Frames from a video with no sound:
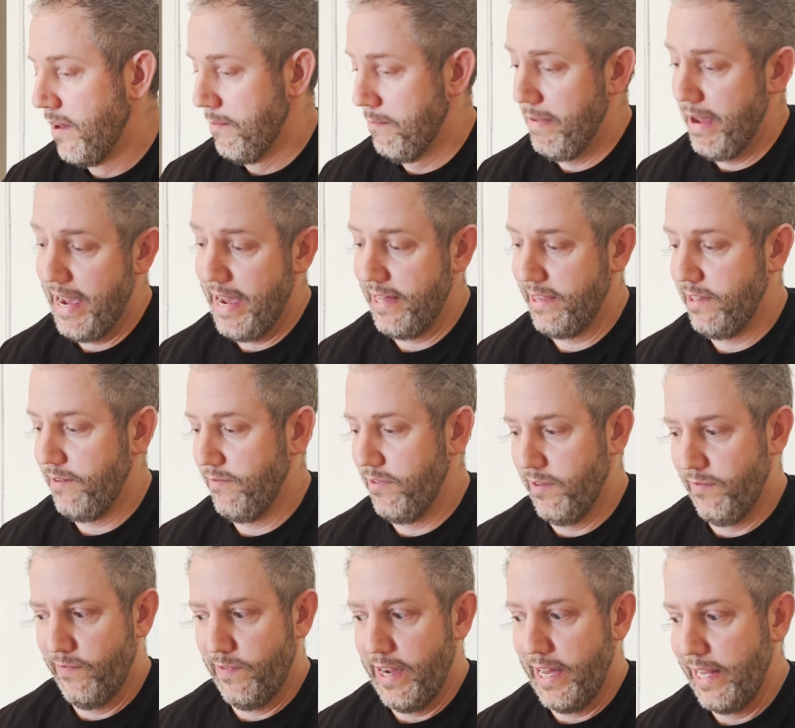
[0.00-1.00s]
path of
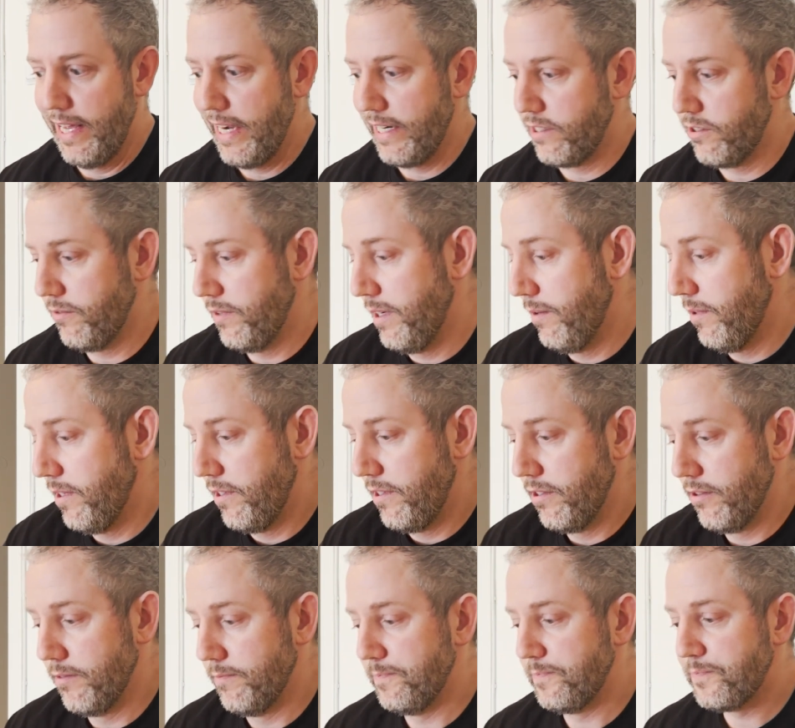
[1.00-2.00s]
the phylactery where
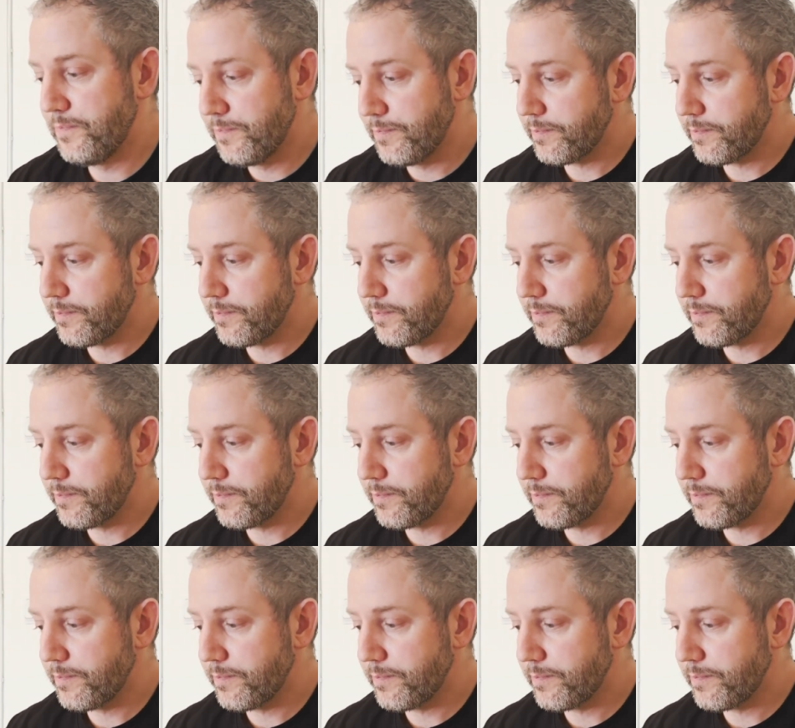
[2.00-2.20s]
you're